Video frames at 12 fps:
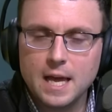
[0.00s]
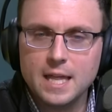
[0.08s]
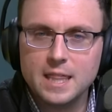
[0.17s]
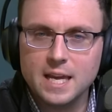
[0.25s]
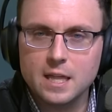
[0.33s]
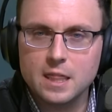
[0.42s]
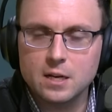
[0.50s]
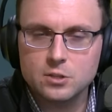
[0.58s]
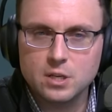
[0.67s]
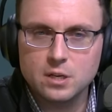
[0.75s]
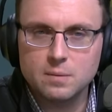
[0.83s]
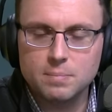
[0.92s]

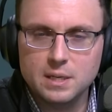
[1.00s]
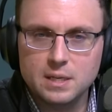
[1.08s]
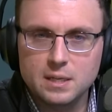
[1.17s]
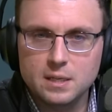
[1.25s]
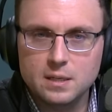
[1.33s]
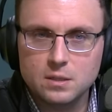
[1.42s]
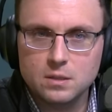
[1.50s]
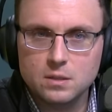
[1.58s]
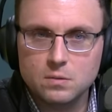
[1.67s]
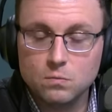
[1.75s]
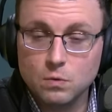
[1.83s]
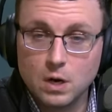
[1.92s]
There's going to be,
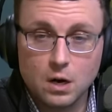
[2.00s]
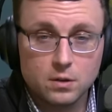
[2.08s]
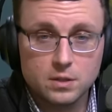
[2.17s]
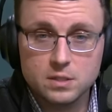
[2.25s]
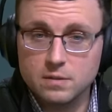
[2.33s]
regardless